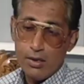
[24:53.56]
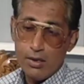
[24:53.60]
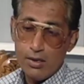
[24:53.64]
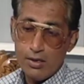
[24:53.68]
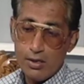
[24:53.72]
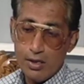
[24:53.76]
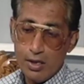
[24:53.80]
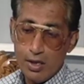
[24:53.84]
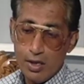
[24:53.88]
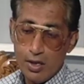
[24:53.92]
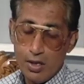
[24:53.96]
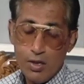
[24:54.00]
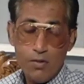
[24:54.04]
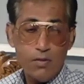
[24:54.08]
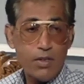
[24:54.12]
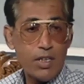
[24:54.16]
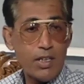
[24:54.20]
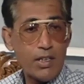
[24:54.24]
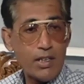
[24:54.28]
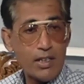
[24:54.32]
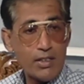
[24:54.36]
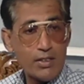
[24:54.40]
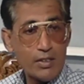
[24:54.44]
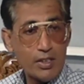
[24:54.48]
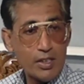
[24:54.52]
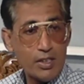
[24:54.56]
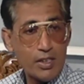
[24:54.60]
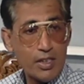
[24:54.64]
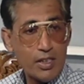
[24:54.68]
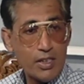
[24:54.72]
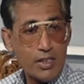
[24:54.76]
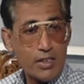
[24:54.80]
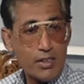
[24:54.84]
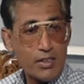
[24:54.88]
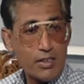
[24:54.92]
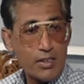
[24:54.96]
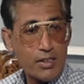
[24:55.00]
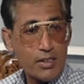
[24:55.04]
The scenario of the industry
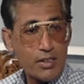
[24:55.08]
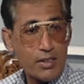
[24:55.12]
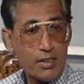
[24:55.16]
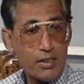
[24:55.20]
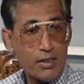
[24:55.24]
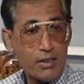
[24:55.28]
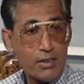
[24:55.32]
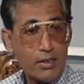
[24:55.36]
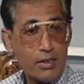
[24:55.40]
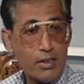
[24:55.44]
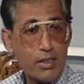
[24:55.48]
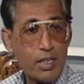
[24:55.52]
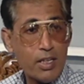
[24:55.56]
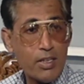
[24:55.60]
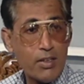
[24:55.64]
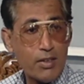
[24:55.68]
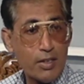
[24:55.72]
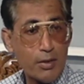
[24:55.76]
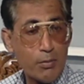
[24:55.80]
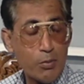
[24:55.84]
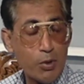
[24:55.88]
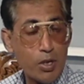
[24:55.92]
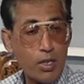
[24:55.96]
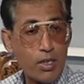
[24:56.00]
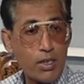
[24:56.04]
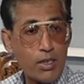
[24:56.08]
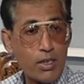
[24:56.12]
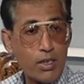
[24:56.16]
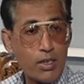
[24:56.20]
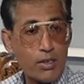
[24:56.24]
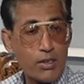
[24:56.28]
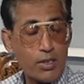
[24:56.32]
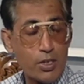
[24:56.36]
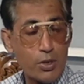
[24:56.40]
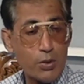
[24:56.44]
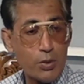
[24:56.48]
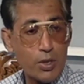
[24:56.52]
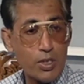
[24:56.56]
changes, the country, mm-hmm. political
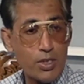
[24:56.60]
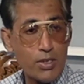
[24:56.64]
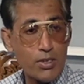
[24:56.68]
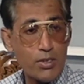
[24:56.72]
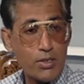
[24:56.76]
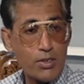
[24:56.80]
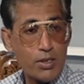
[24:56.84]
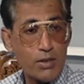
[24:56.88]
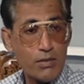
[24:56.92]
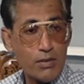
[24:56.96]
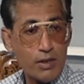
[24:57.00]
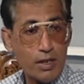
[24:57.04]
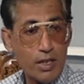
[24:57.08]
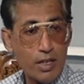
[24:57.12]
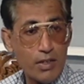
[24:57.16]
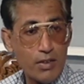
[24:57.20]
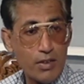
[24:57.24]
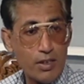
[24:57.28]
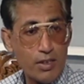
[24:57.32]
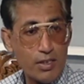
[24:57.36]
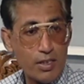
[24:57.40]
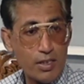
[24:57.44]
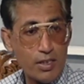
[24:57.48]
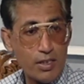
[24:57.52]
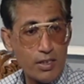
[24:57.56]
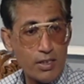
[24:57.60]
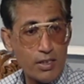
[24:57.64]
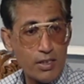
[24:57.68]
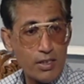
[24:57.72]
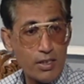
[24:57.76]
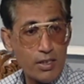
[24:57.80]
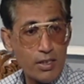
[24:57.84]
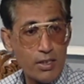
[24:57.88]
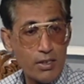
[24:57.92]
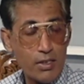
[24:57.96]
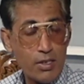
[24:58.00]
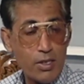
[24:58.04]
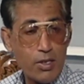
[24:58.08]
situations of a country change,
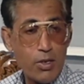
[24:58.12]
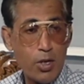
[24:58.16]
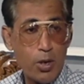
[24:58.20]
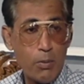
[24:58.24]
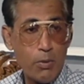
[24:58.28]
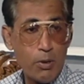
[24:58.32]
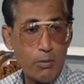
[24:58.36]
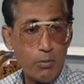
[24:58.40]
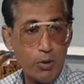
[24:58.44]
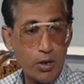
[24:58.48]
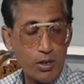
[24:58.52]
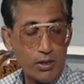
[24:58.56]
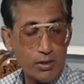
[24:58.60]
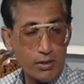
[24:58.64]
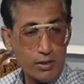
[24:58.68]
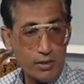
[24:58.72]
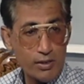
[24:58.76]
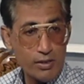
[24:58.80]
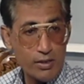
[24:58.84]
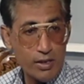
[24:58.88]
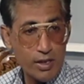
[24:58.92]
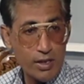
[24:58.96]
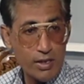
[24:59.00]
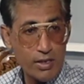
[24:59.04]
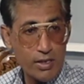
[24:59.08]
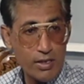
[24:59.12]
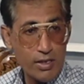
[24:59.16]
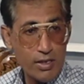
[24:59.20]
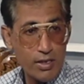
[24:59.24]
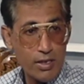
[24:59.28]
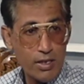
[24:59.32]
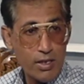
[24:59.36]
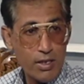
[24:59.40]
the economic mm-hmm. policies change.